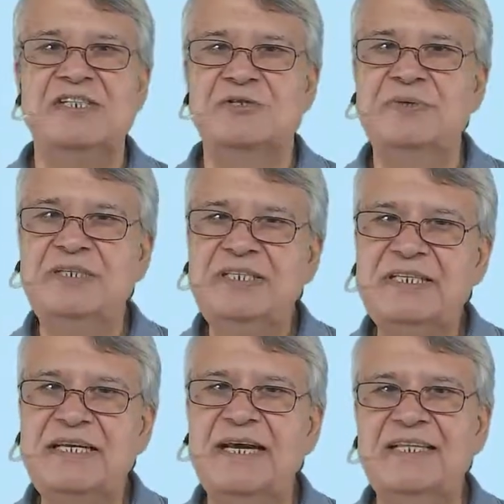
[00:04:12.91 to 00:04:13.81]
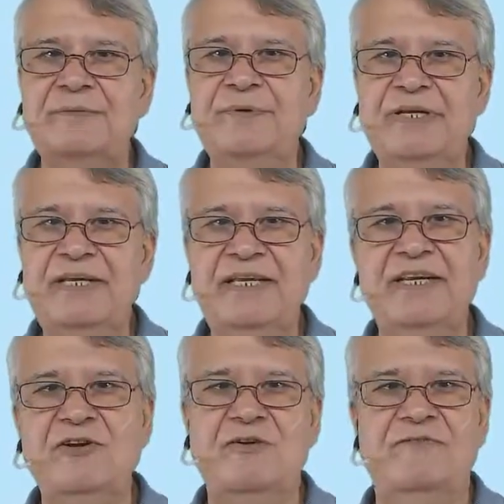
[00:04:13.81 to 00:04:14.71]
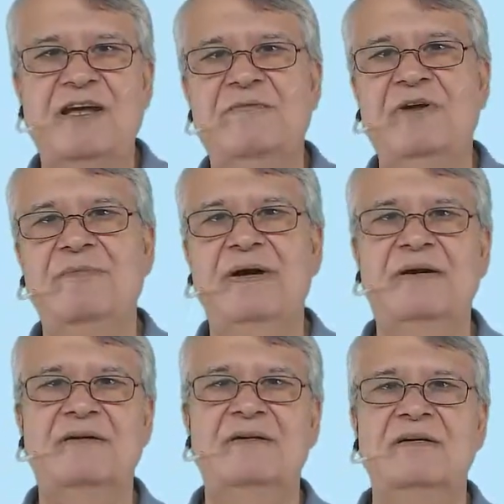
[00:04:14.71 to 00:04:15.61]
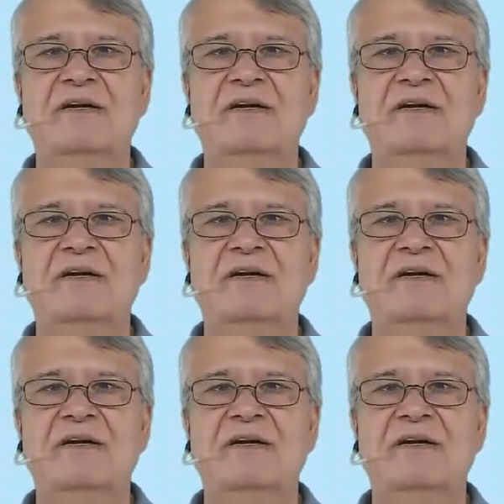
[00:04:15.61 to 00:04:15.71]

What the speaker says: to indicate the beginning of every bar.